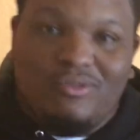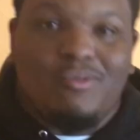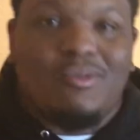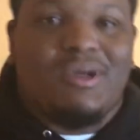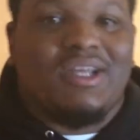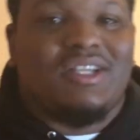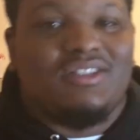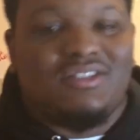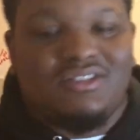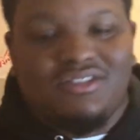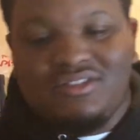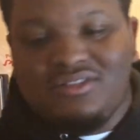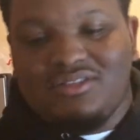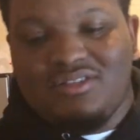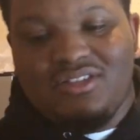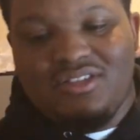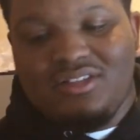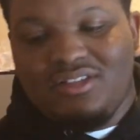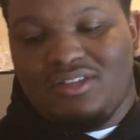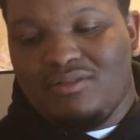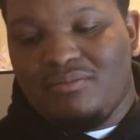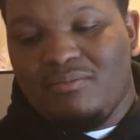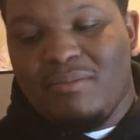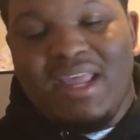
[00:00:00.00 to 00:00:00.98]
We about to just
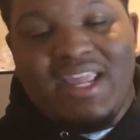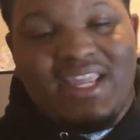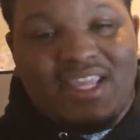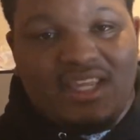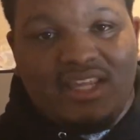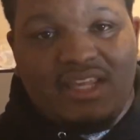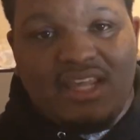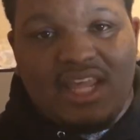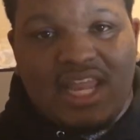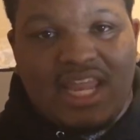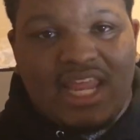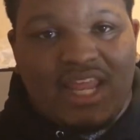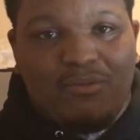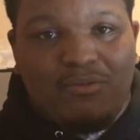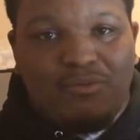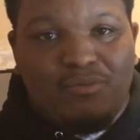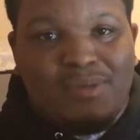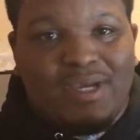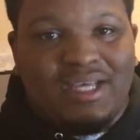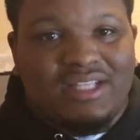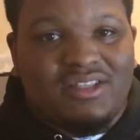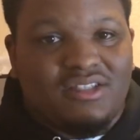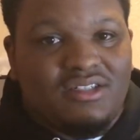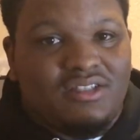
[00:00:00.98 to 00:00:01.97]
it. make it, and then we
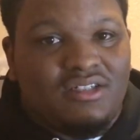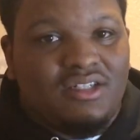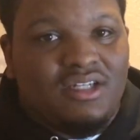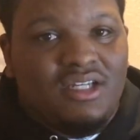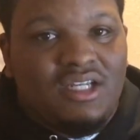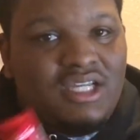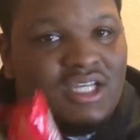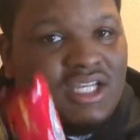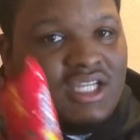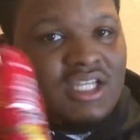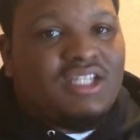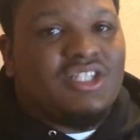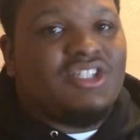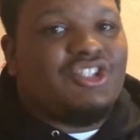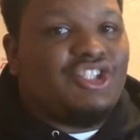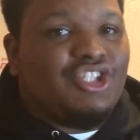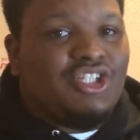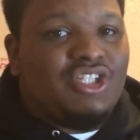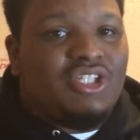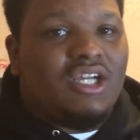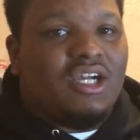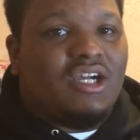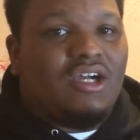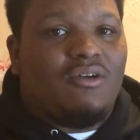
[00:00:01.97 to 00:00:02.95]
about to
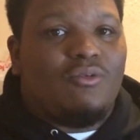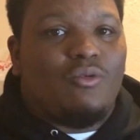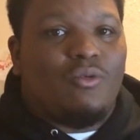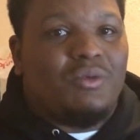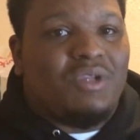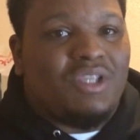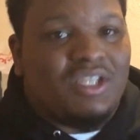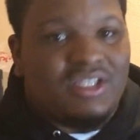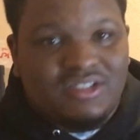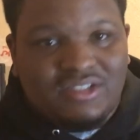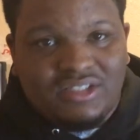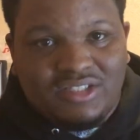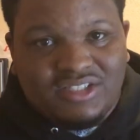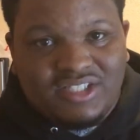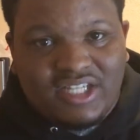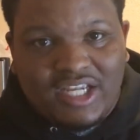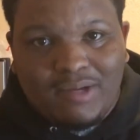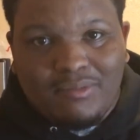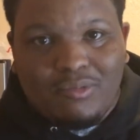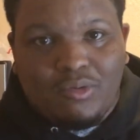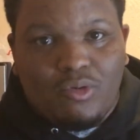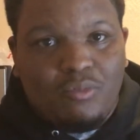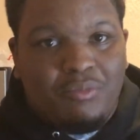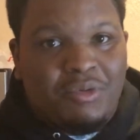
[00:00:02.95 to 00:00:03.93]
see y'all when we get to the table.